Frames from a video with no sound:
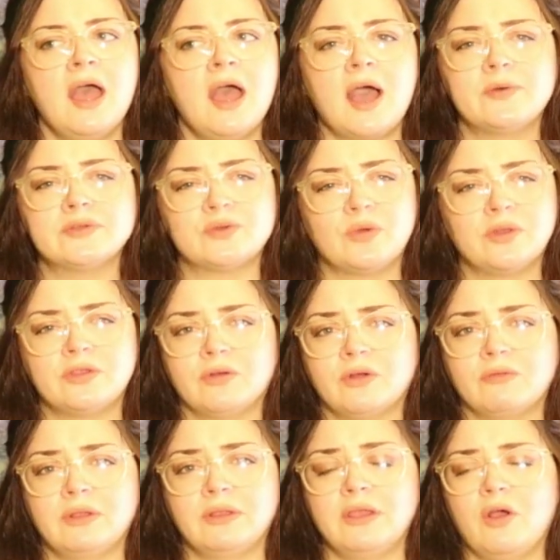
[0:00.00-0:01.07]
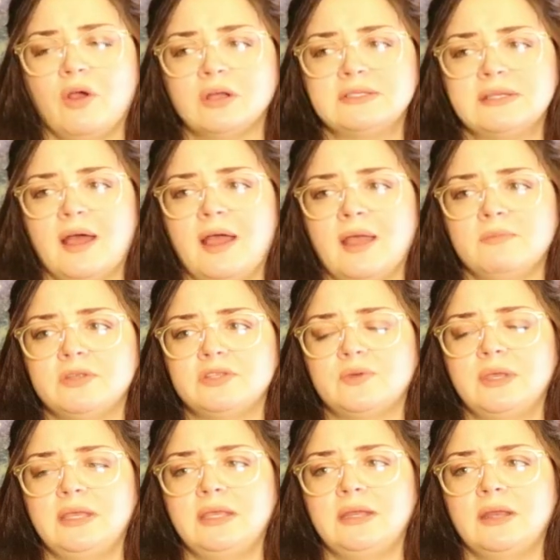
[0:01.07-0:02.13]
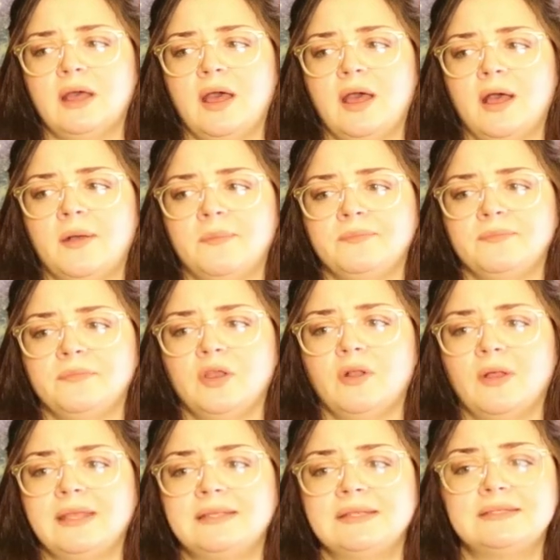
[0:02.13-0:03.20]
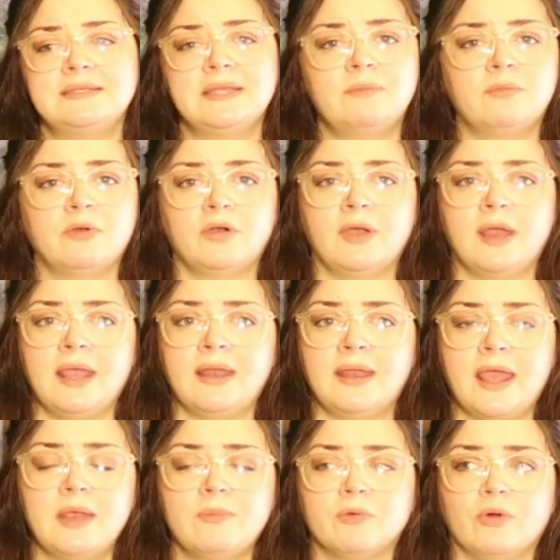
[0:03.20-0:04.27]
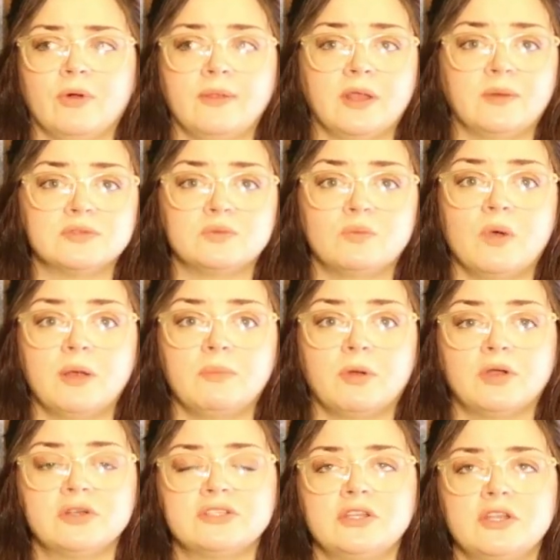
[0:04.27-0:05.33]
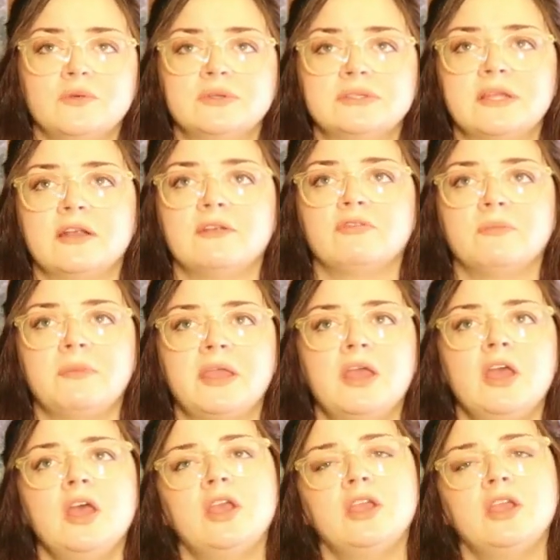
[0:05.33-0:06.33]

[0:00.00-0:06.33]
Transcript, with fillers: I was going through a really hard time between, um, you know, like December and April, and there was one person who was there for me.